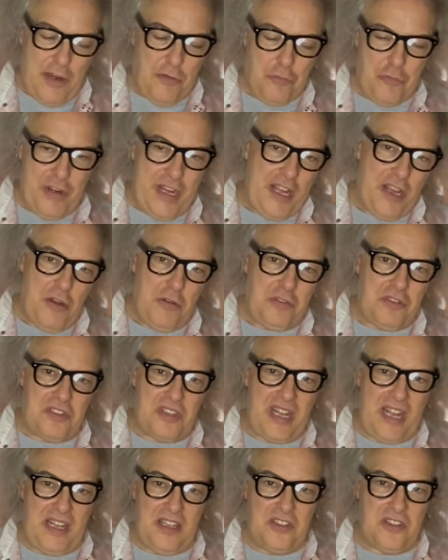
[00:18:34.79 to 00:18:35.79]
Rio
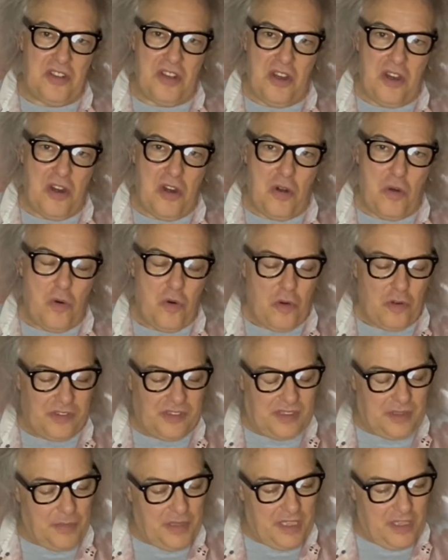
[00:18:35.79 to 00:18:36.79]
Tinto or
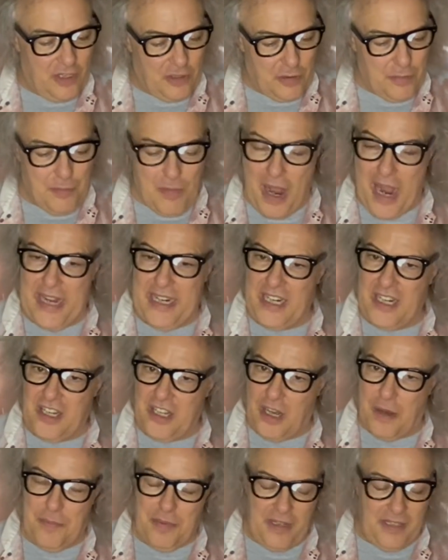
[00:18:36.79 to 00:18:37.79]
some of the other mining
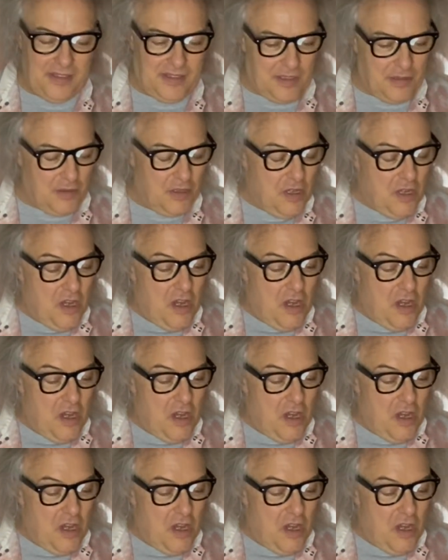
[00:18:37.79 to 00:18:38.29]
companies that